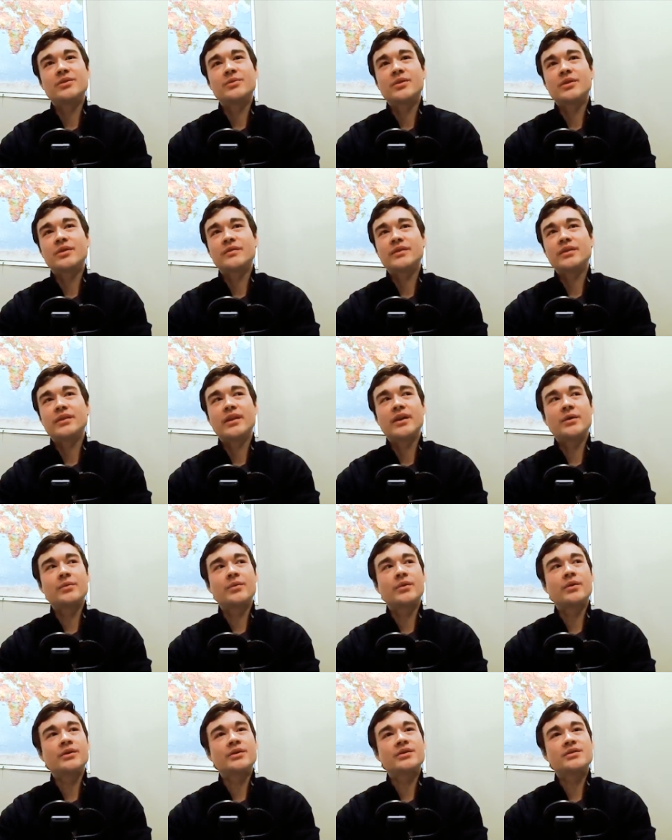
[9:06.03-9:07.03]
one of the
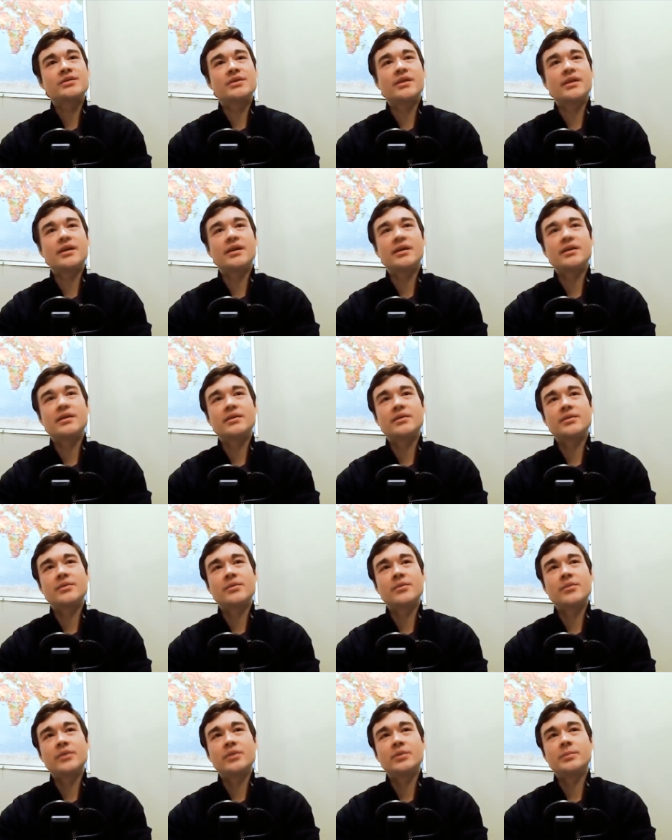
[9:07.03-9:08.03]
networks that
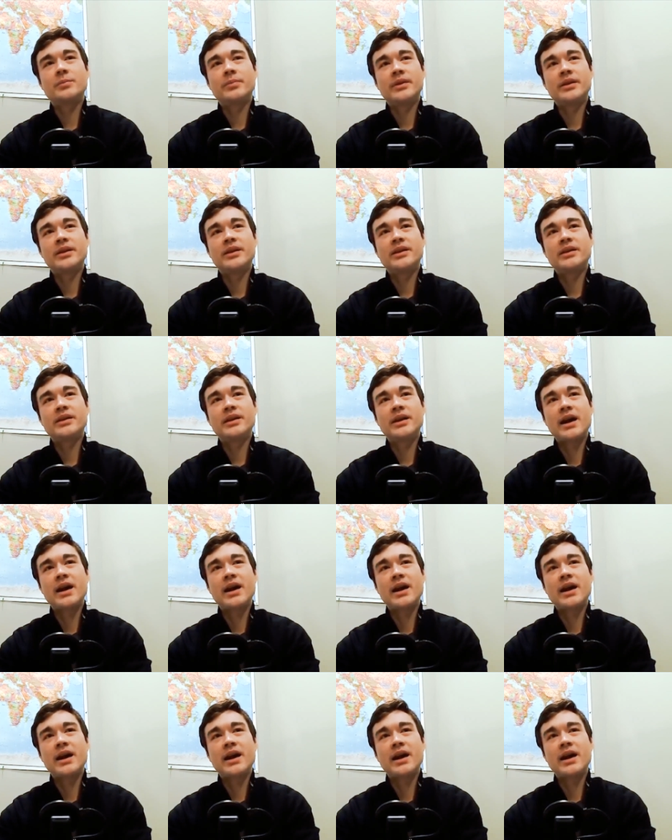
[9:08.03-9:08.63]
will be